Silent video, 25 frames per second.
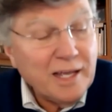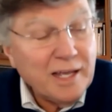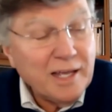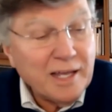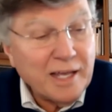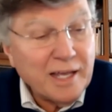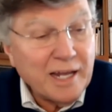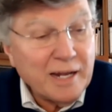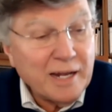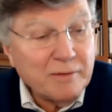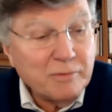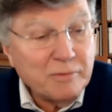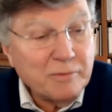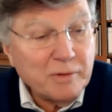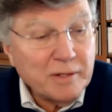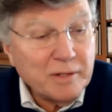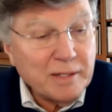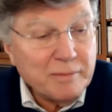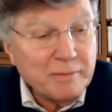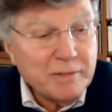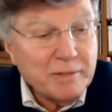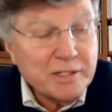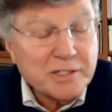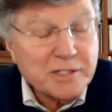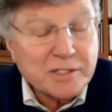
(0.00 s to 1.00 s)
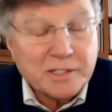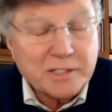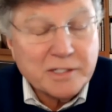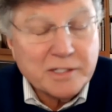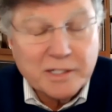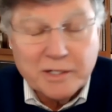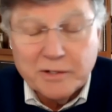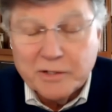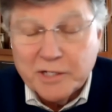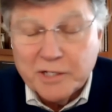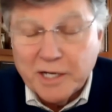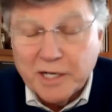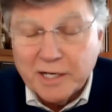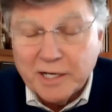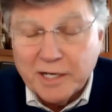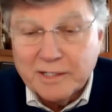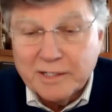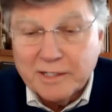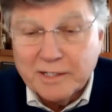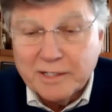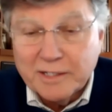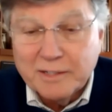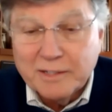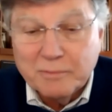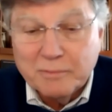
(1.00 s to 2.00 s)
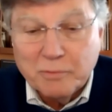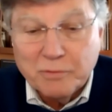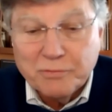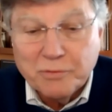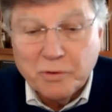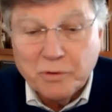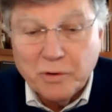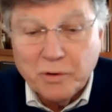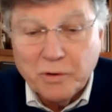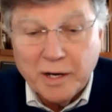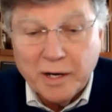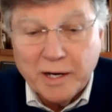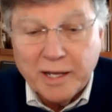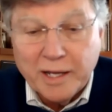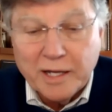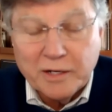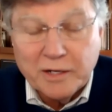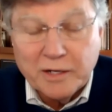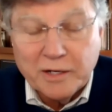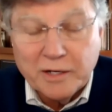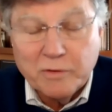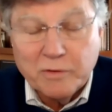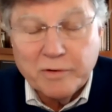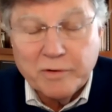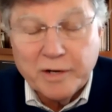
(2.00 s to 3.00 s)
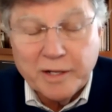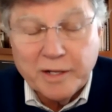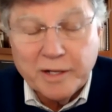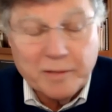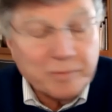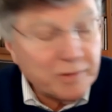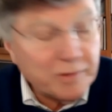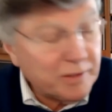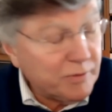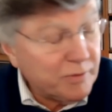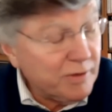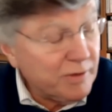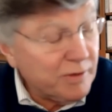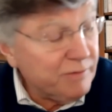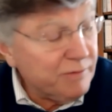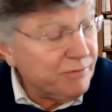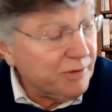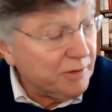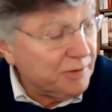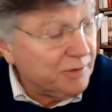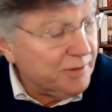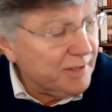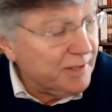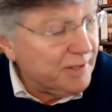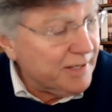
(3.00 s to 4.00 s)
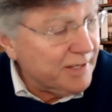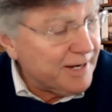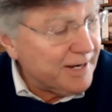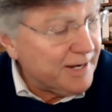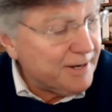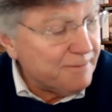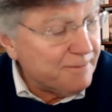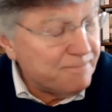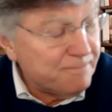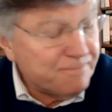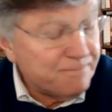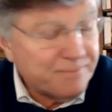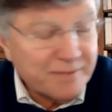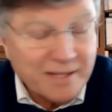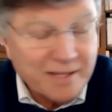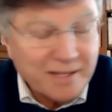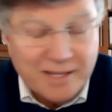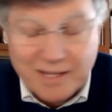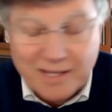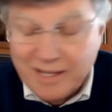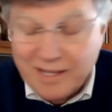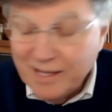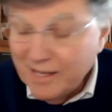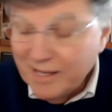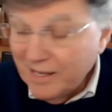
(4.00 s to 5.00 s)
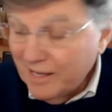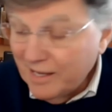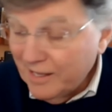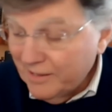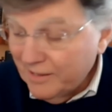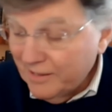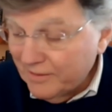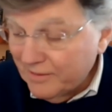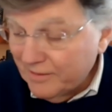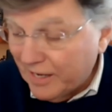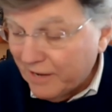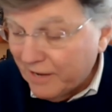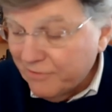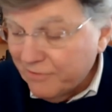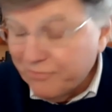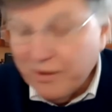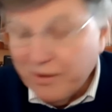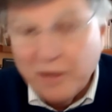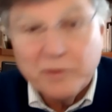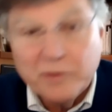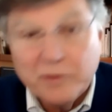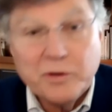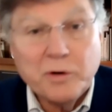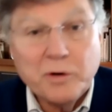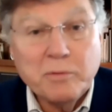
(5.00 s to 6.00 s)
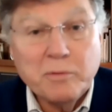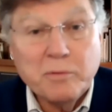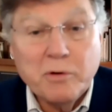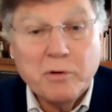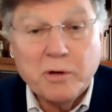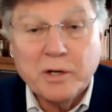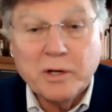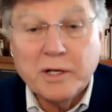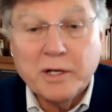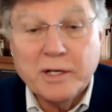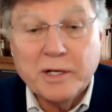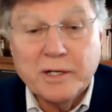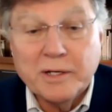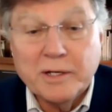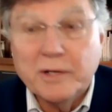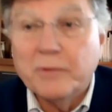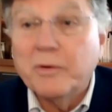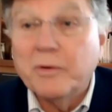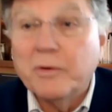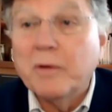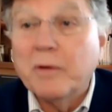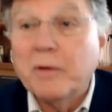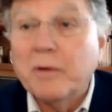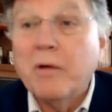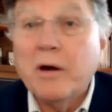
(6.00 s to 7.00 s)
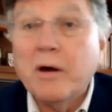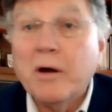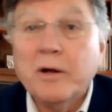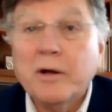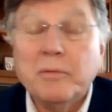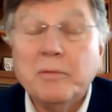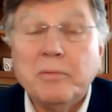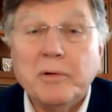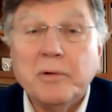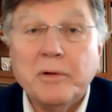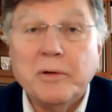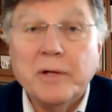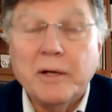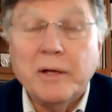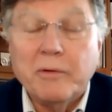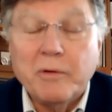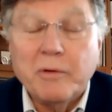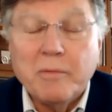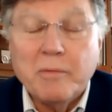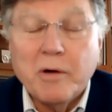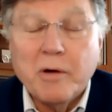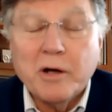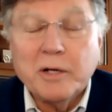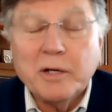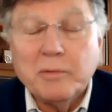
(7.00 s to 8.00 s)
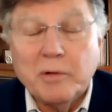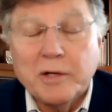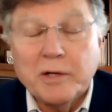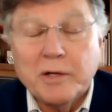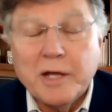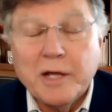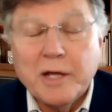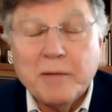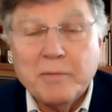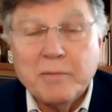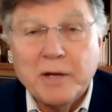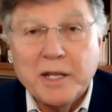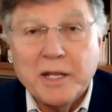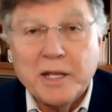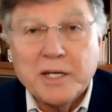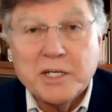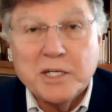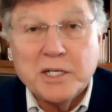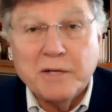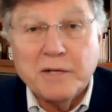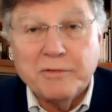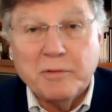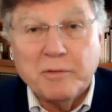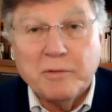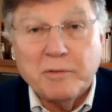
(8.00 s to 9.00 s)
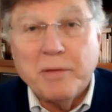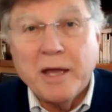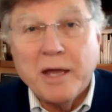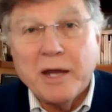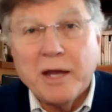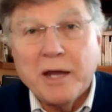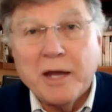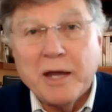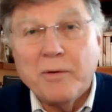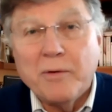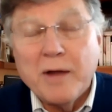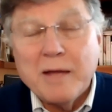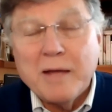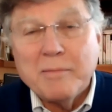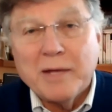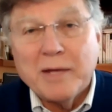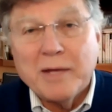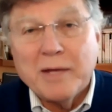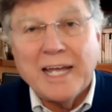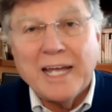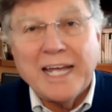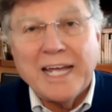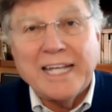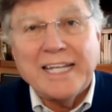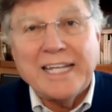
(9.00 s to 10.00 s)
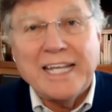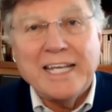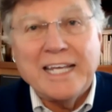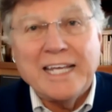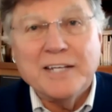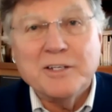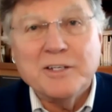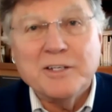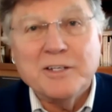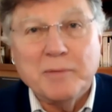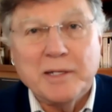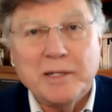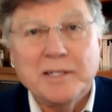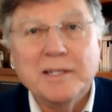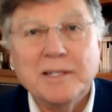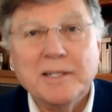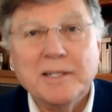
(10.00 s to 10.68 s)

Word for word: And I, let me just interject before I hand it over to Emily Greenfield. Um, that I found your book a uh, remarkable, a remarkable combination of the panoramic and the intimate